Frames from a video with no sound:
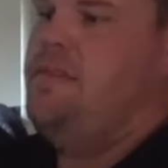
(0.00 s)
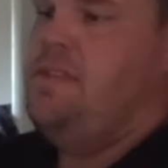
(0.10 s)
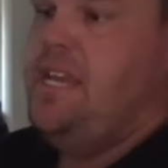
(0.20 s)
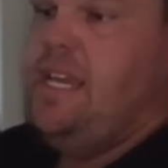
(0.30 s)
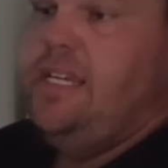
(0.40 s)

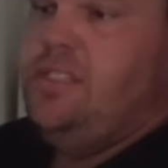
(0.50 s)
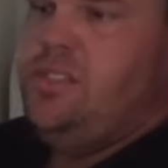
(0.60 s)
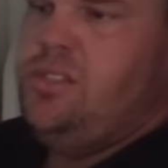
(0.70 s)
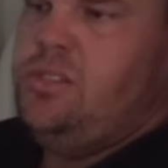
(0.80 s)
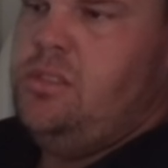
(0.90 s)

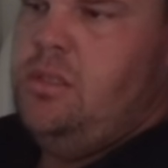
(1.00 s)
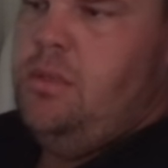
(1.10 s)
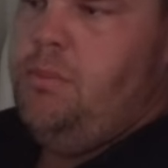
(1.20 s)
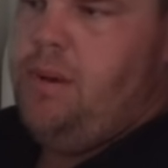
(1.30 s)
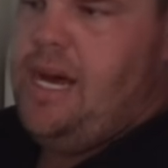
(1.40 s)
These
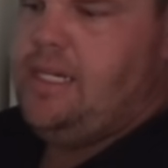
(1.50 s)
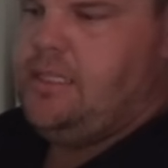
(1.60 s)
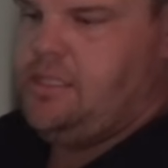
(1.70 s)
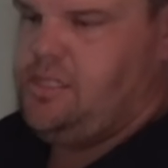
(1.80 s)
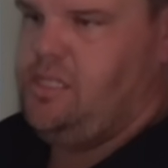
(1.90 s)

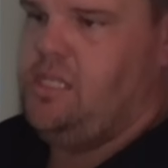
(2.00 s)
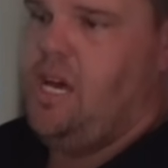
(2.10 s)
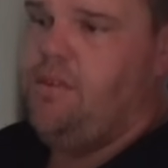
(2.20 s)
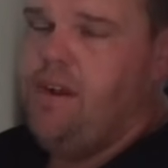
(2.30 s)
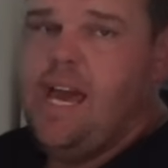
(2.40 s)
bunks
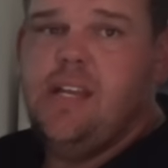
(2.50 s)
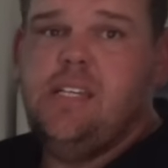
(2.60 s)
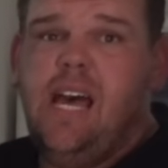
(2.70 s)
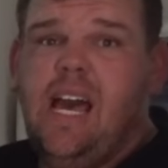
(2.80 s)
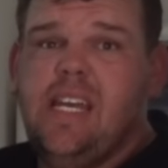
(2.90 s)
are rated
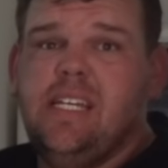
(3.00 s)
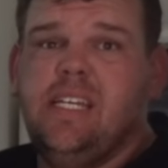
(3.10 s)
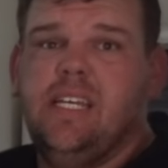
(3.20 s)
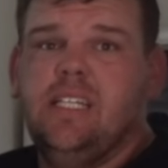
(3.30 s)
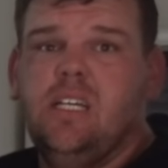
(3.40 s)
to 80
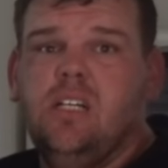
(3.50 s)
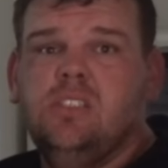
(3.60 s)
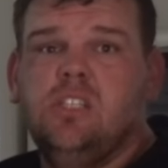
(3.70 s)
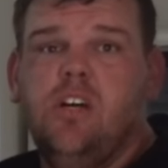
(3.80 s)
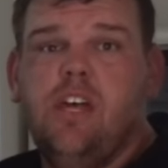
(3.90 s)
kilos,
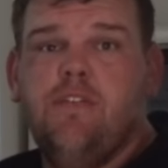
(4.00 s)
so they're